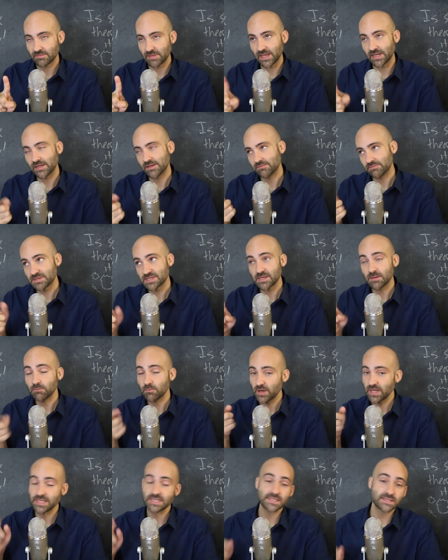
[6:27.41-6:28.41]
and in
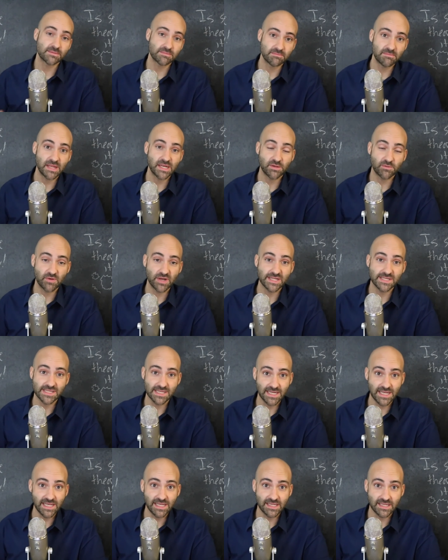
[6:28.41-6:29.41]
some ways, many ways
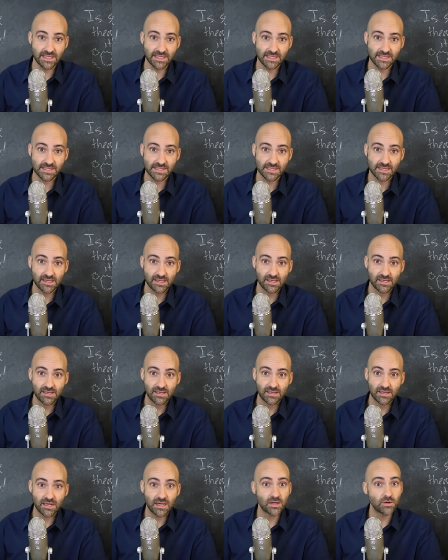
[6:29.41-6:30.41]
it is,
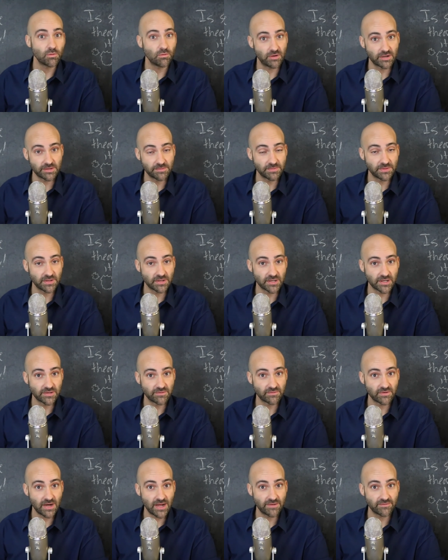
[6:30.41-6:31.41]
a quantum theory
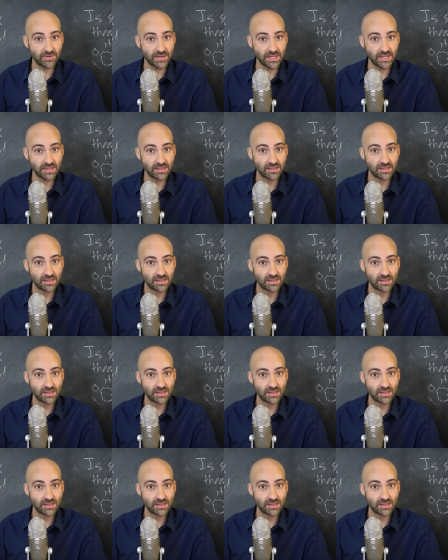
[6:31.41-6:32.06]
of gravity.